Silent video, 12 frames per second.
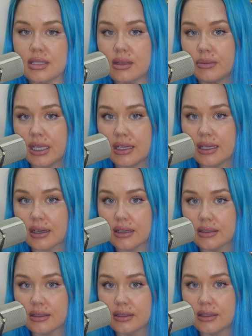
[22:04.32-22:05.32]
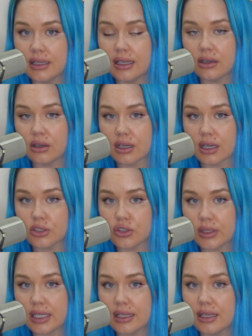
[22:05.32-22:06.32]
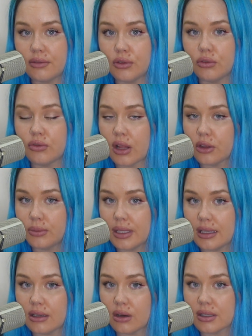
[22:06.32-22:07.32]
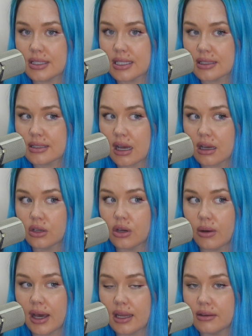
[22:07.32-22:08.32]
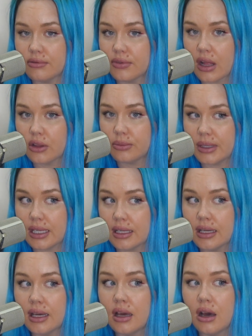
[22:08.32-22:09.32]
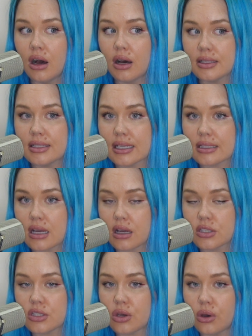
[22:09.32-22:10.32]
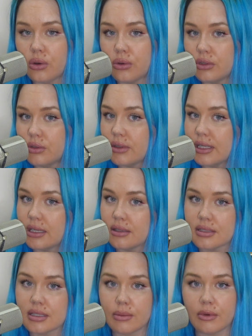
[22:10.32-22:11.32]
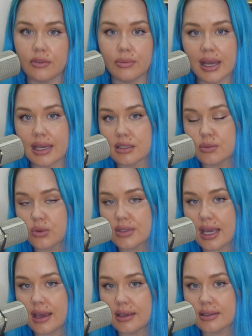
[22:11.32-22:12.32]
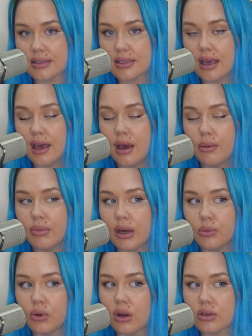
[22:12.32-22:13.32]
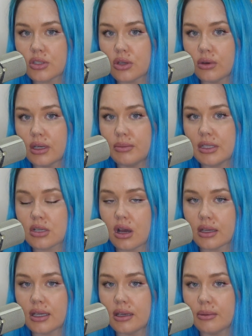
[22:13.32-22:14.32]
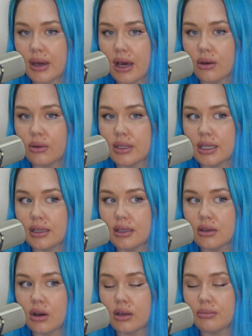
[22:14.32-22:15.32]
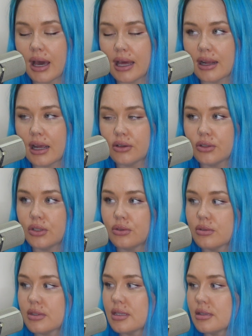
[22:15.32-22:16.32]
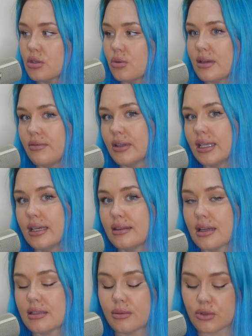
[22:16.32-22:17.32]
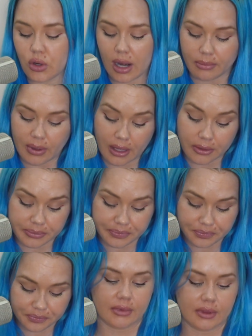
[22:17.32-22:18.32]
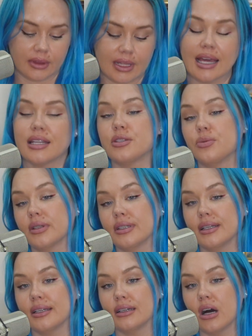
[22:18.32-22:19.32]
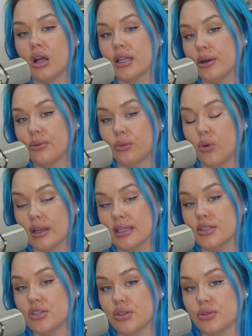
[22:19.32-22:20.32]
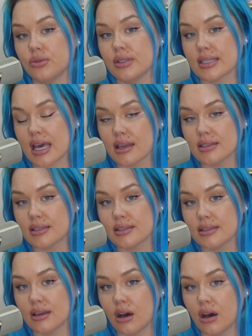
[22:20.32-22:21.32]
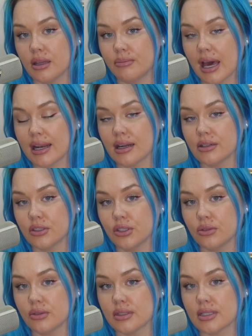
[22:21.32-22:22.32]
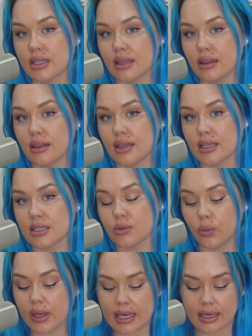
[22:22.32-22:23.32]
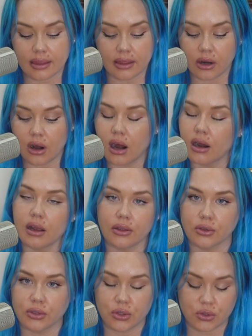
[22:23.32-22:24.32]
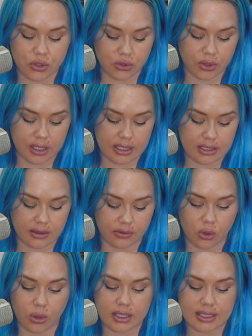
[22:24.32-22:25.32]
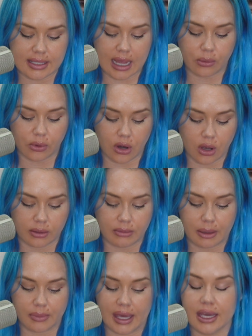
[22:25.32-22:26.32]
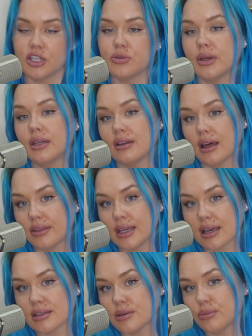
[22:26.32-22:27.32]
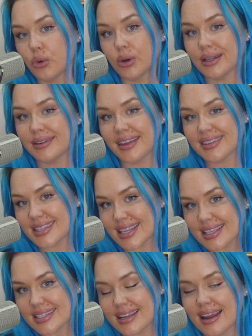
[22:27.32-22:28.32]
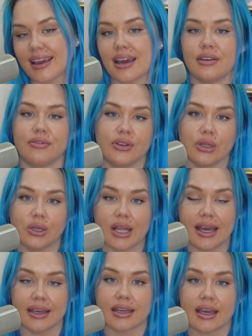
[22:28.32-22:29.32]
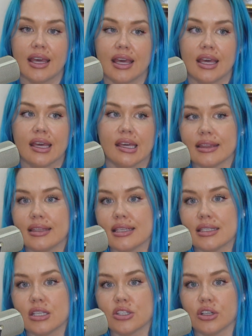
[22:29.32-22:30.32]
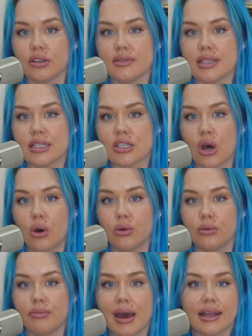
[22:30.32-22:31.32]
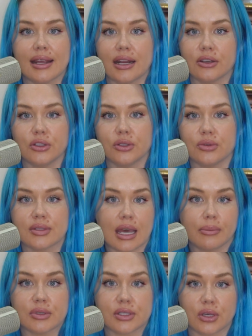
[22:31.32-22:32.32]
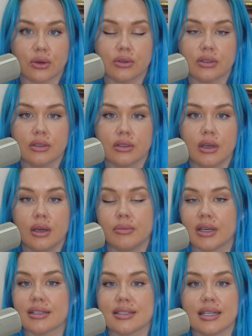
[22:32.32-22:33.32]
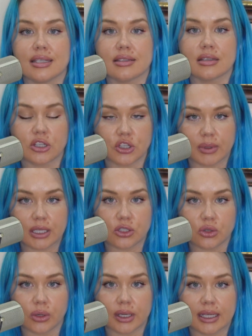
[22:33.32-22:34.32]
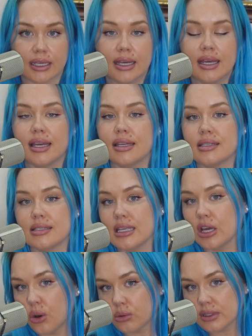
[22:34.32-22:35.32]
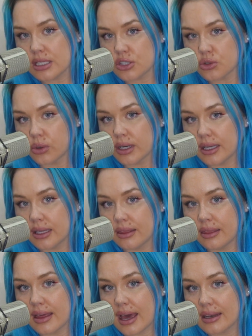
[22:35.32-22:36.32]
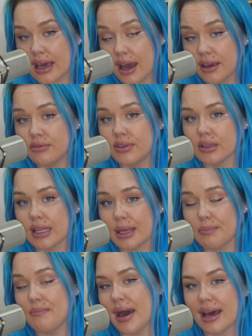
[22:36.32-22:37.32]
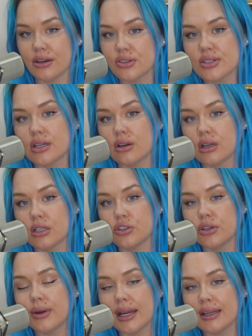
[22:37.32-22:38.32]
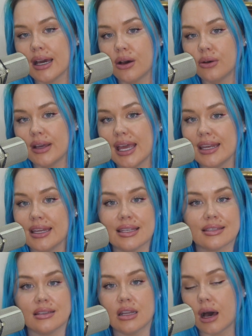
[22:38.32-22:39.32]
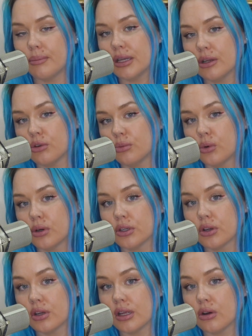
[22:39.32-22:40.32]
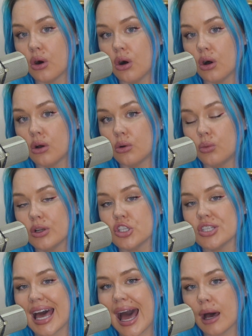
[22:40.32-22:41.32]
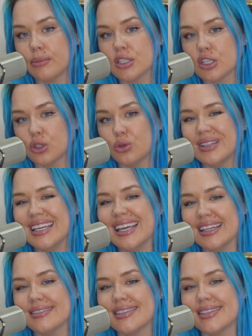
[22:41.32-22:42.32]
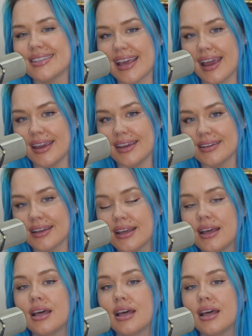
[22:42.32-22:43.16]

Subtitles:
the media in our country. If you follow me on TikTok, go ahead and follow me on TikTok so you can hear some of my exposés. But we're also going to be talking about it on Mad Hatter News. So definitely hit that subscribe bell. That is really all I wanted to discuss on Mad Hatter News this week. There are other news stories, of course, that were on my page, but nothing as important as this. And I kind of feel like this deserves its own Mad Hatter News episode because it is such a big story. It is the only story that I feel like matters in our country right now, and it is not being reported on at all, which is absolutely insane.